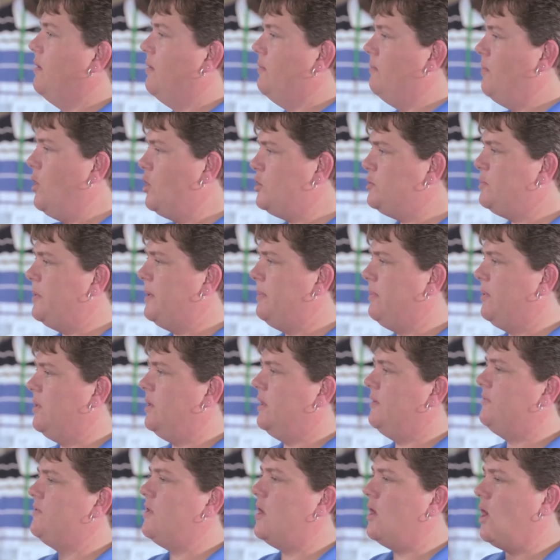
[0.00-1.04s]
Most people,
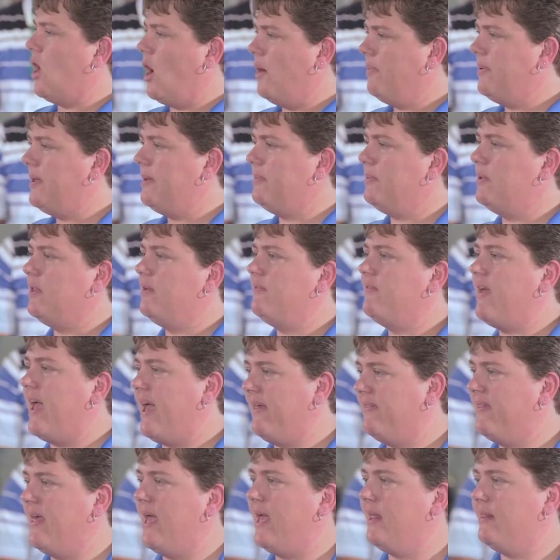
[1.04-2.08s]
if not all people, have
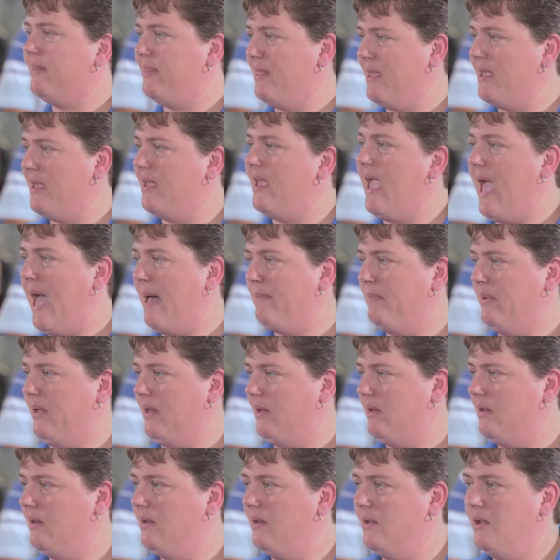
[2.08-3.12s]
had that thing happen.
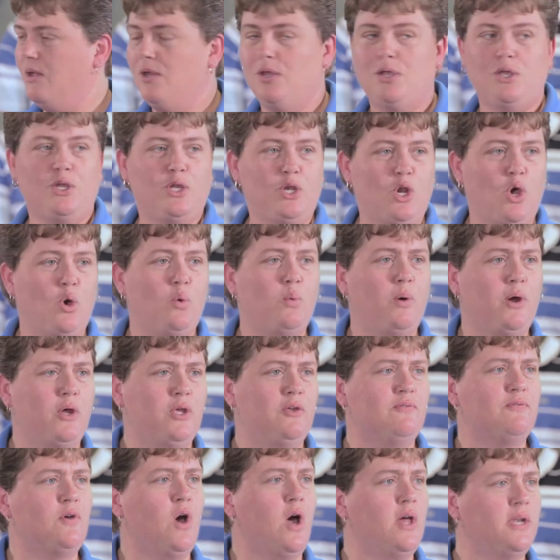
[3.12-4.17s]
You know, where
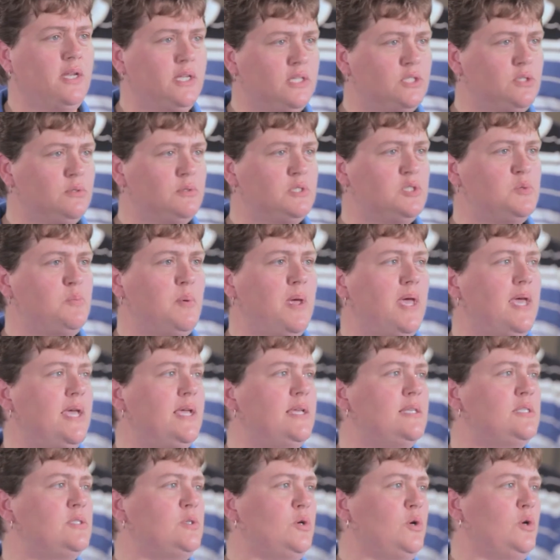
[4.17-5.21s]
you've gone into a
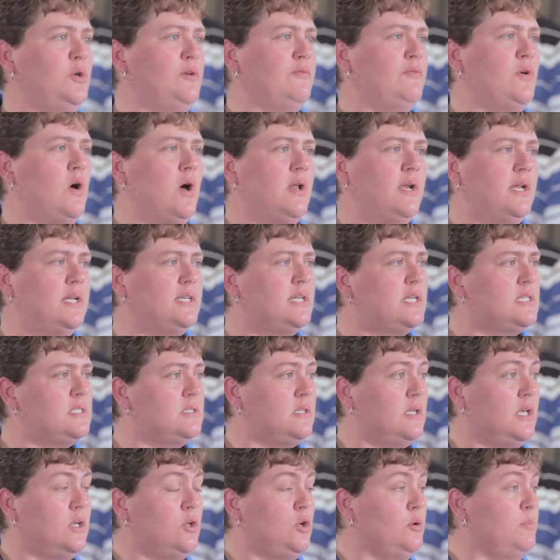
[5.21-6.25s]
space or you've gone, it, does,
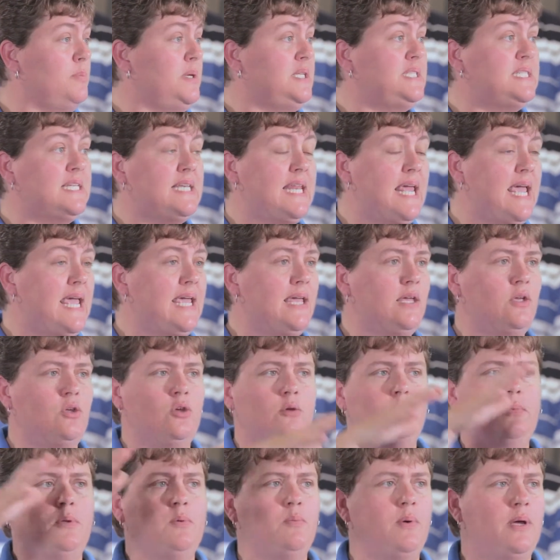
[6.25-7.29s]
it could be today, it could
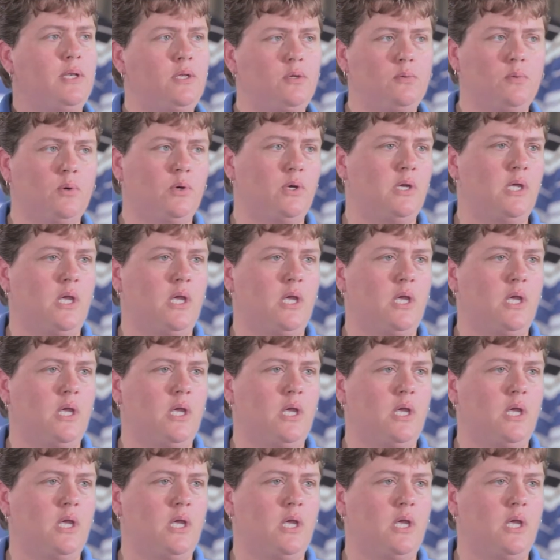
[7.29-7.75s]
be when you were a